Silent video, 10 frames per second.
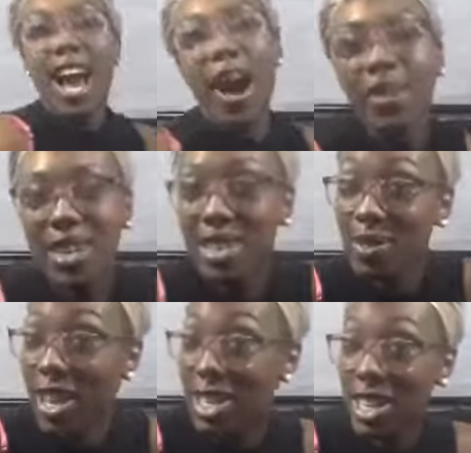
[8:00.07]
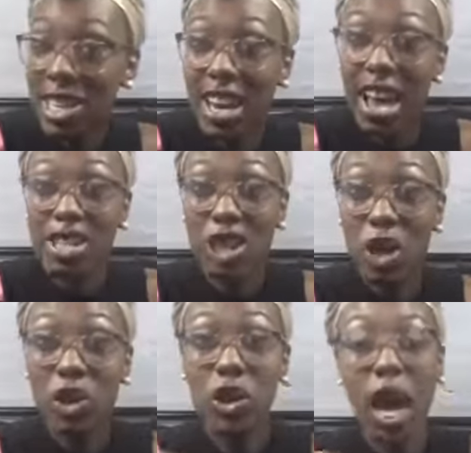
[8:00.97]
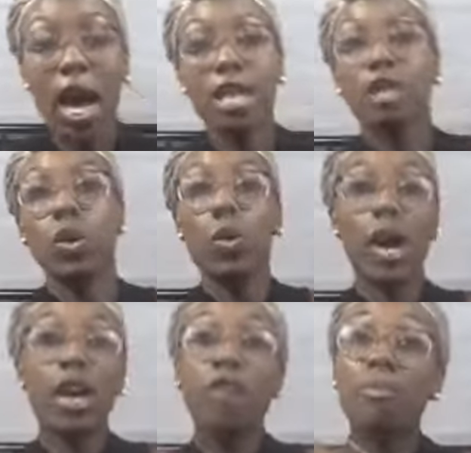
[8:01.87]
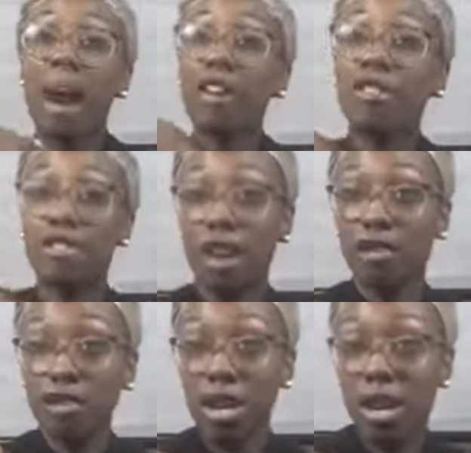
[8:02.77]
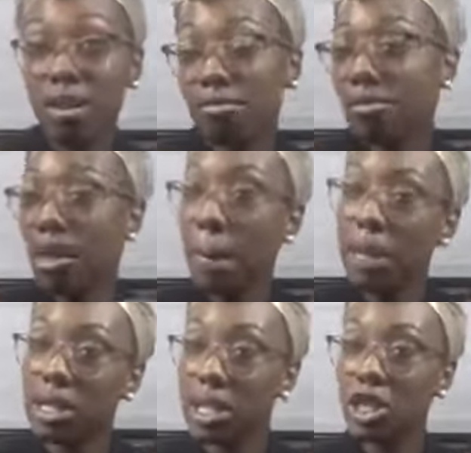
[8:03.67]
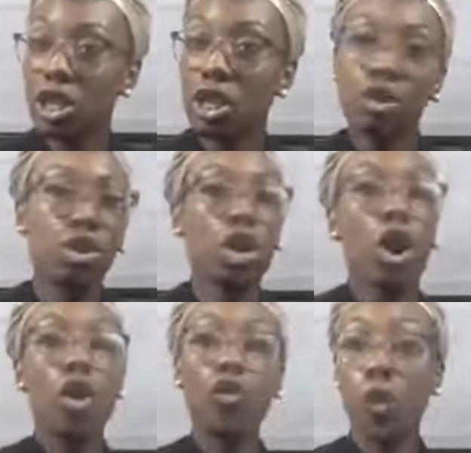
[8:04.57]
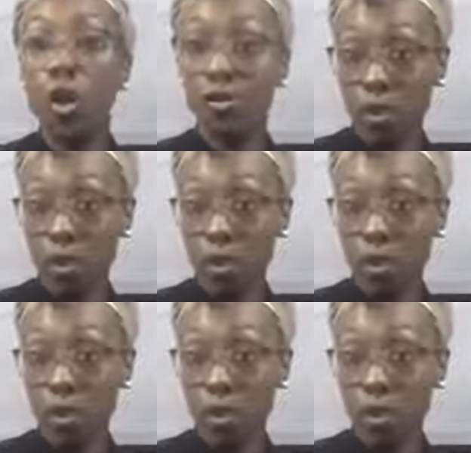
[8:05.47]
I wanted to make sure that I showed you guys one of my favorite positions for